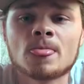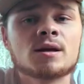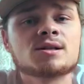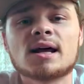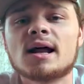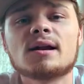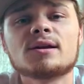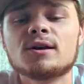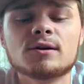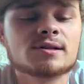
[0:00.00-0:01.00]
shout out to
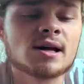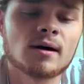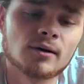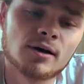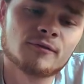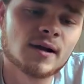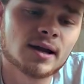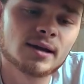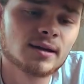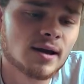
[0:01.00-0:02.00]
you, because I don't know if I can.